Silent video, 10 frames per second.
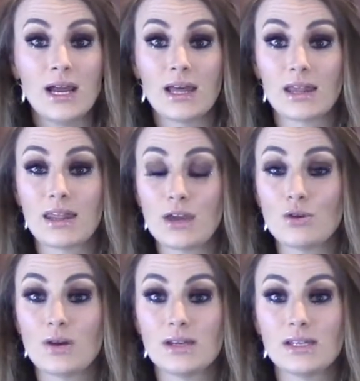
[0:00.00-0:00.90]
that
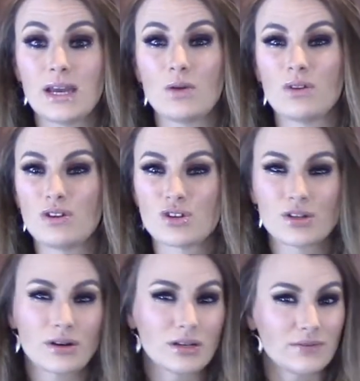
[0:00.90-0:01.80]
you can take when you're
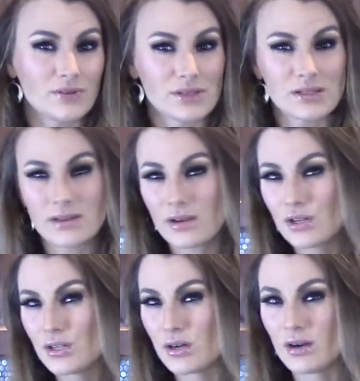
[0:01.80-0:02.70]
starting to feel
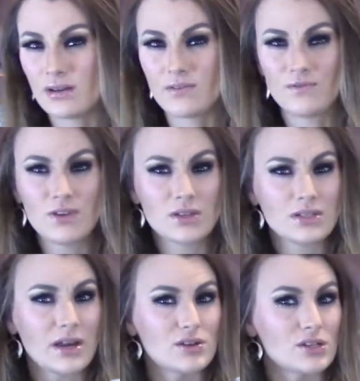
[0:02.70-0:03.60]
sluggish, starting to feel
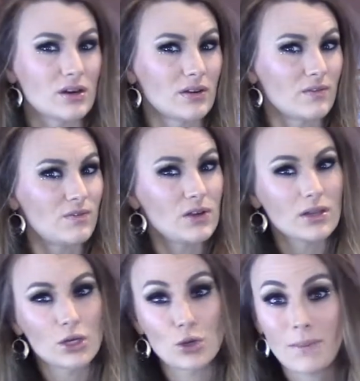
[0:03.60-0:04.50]
tired, starting to feel
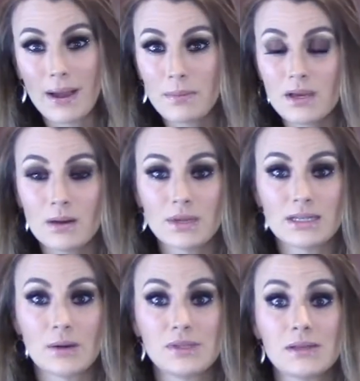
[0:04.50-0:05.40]
like you might be coming
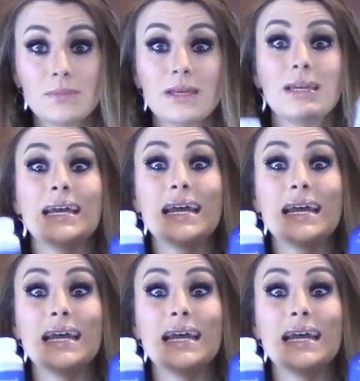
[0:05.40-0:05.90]
down with something.